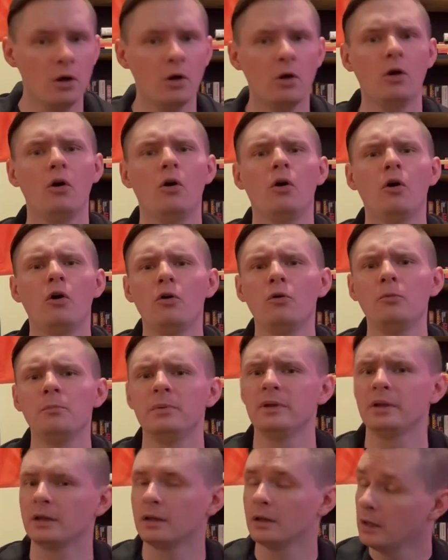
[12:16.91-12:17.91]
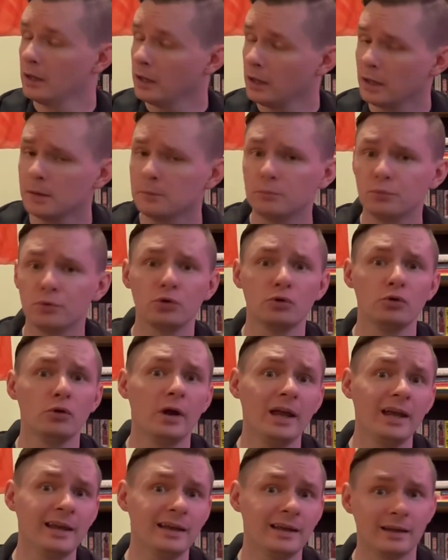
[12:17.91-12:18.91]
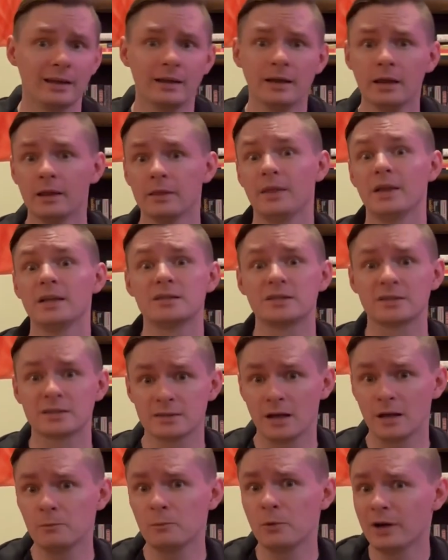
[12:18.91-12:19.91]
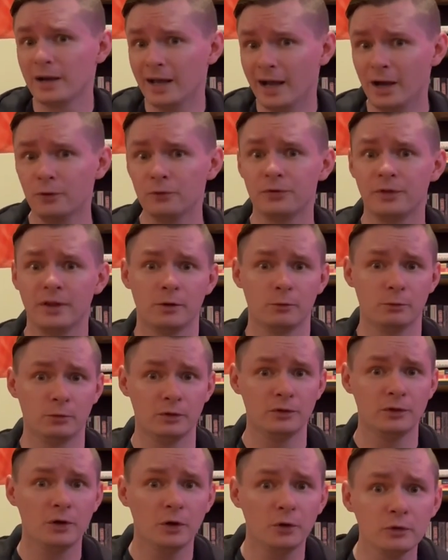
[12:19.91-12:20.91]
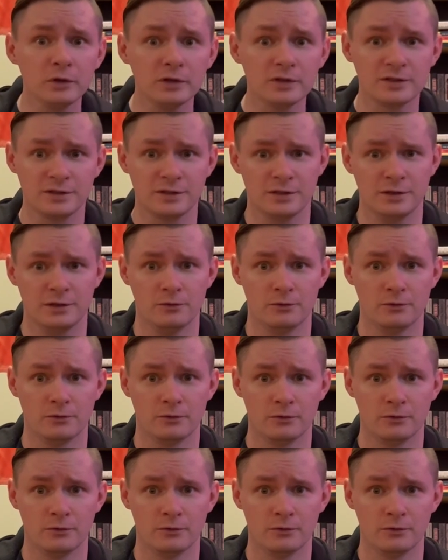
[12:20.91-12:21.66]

hoping and praying that someone out there will notice you.